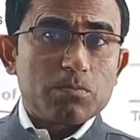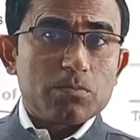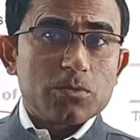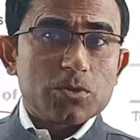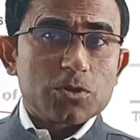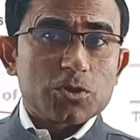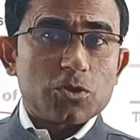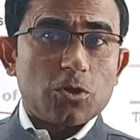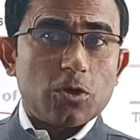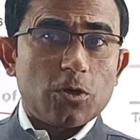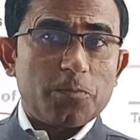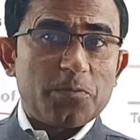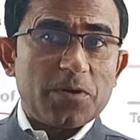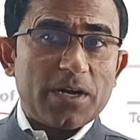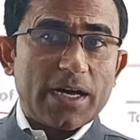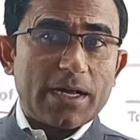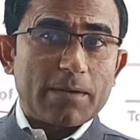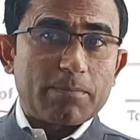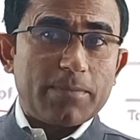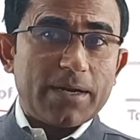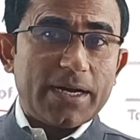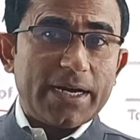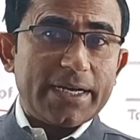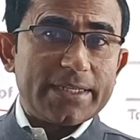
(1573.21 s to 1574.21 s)
so
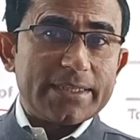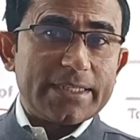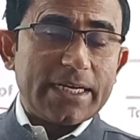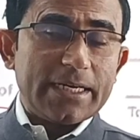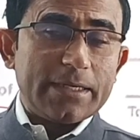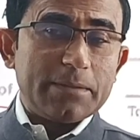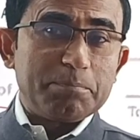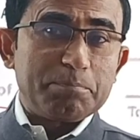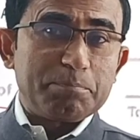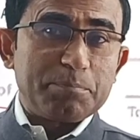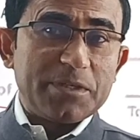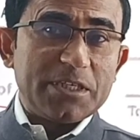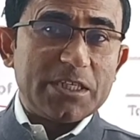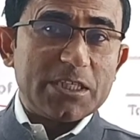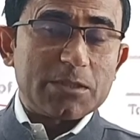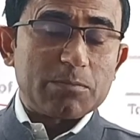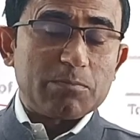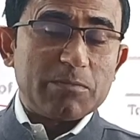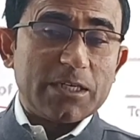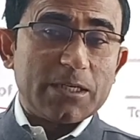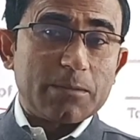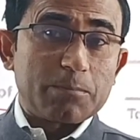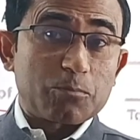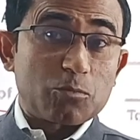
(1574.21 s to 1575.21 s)
far by the
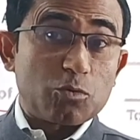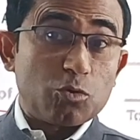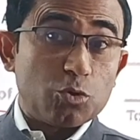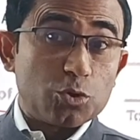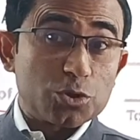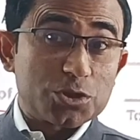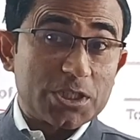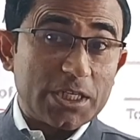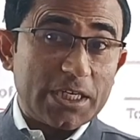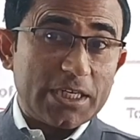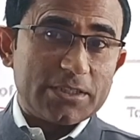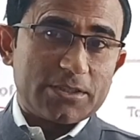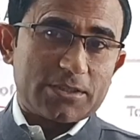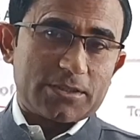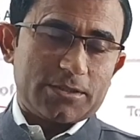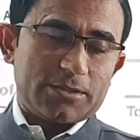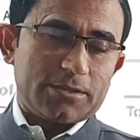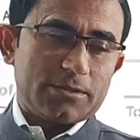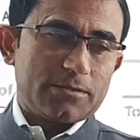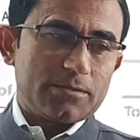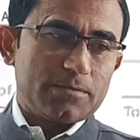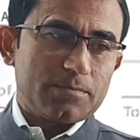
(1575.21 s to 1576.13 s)
impeachment process